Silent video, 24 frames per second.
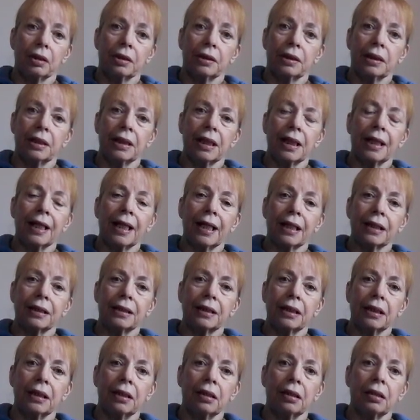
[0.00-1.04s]
To
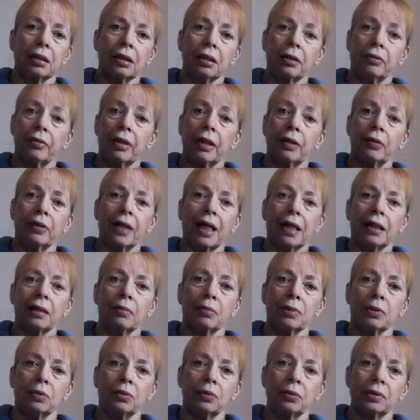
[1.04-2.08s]
neglecting her own
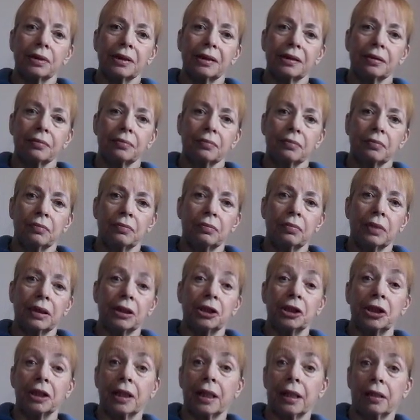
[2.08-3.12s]
animals
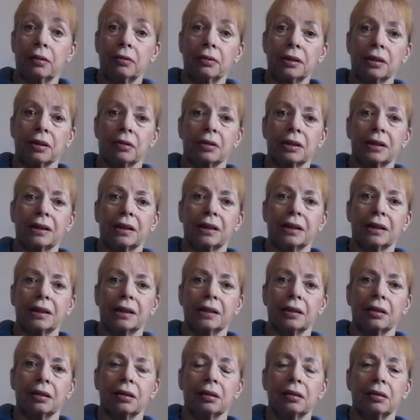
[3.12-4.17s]
when she goes dog
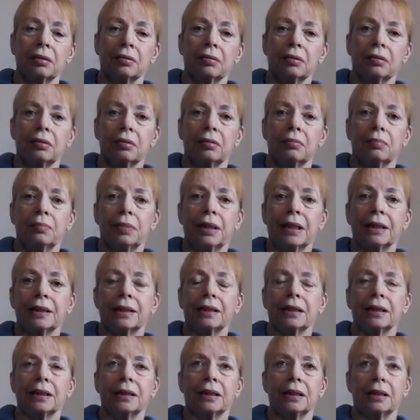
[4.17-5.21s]
sitting, pet
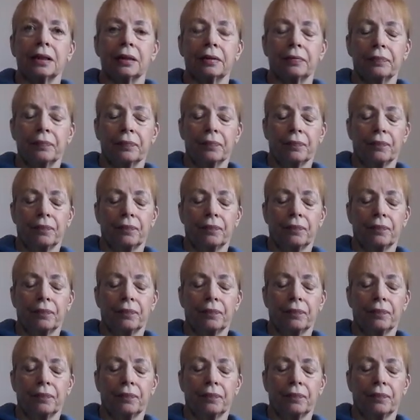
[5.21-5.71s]
sitting.